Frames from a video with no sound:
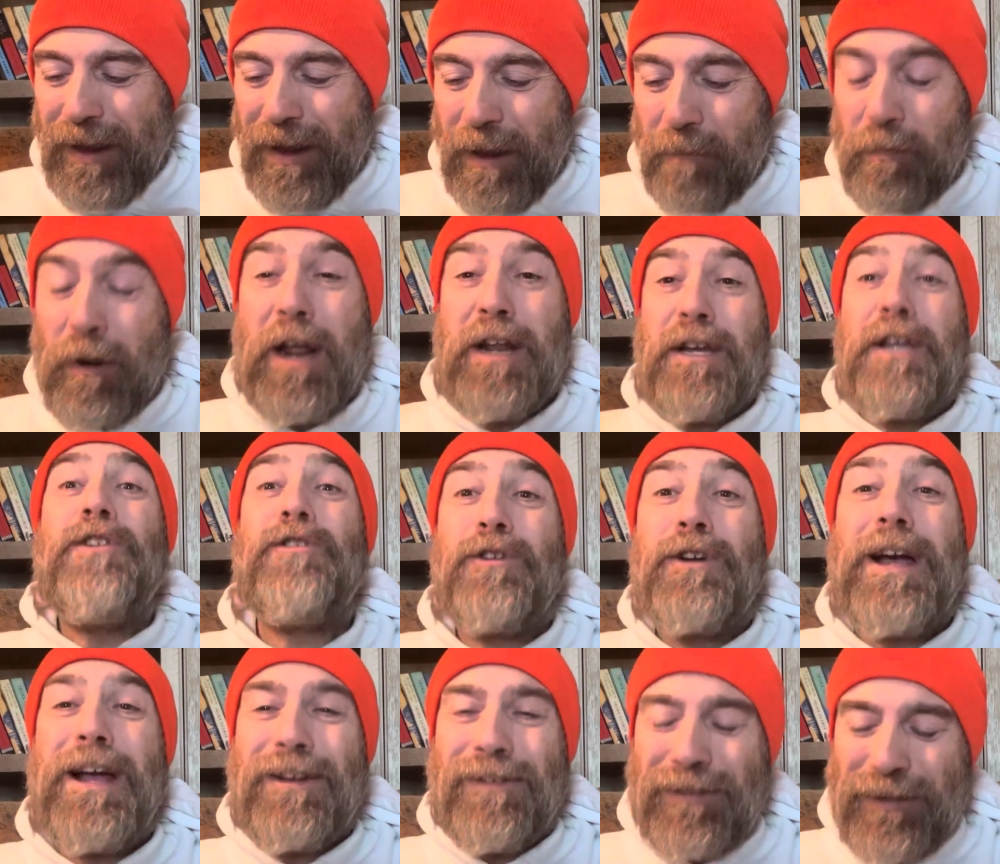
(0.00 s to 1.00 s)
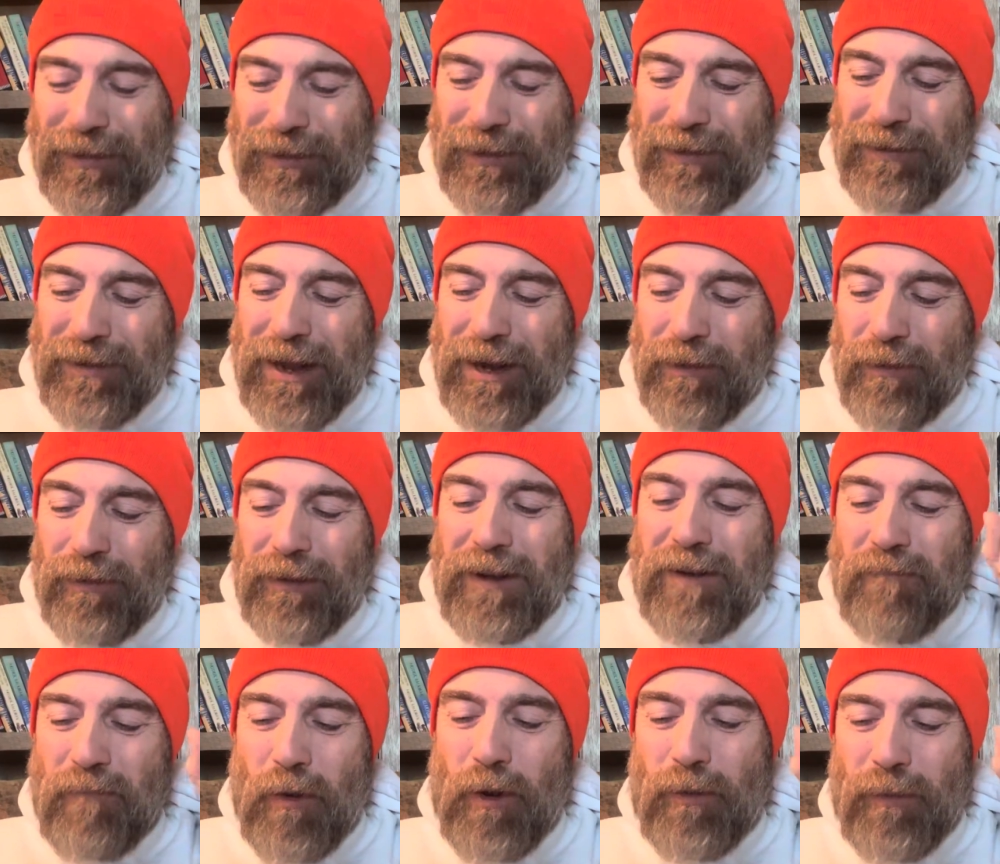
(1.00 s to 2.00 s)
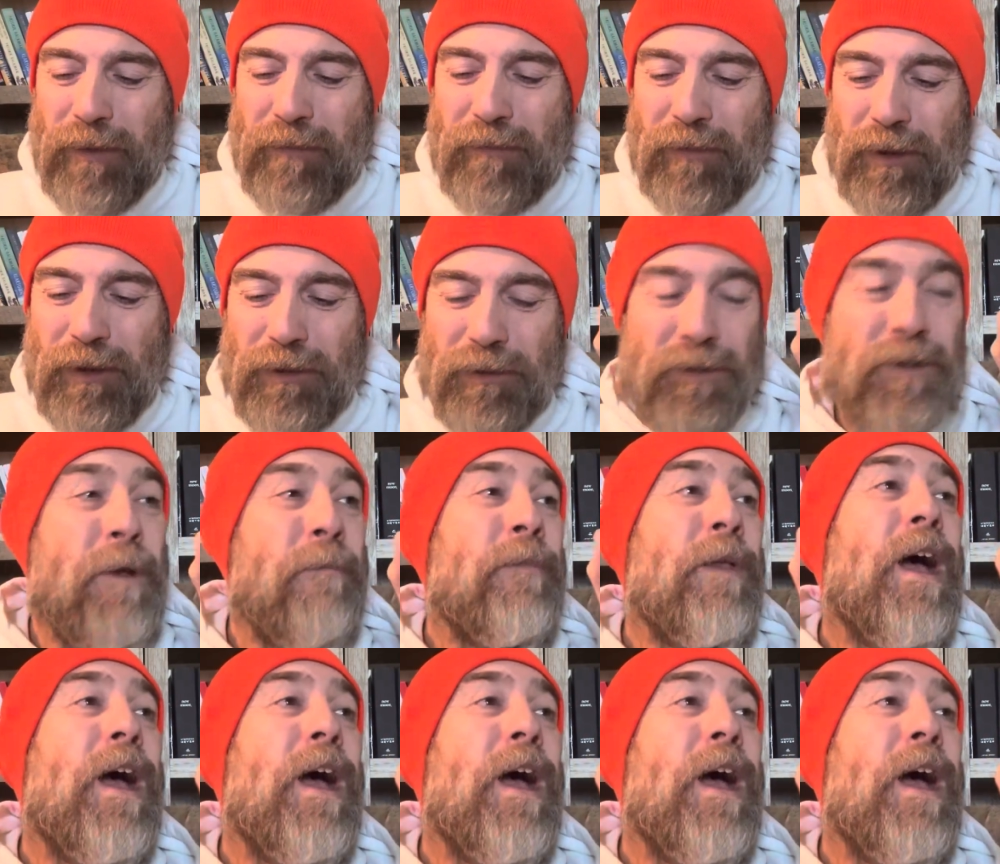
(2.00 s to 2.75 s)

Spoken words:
But I need you guys to do that. Go leave more reviews.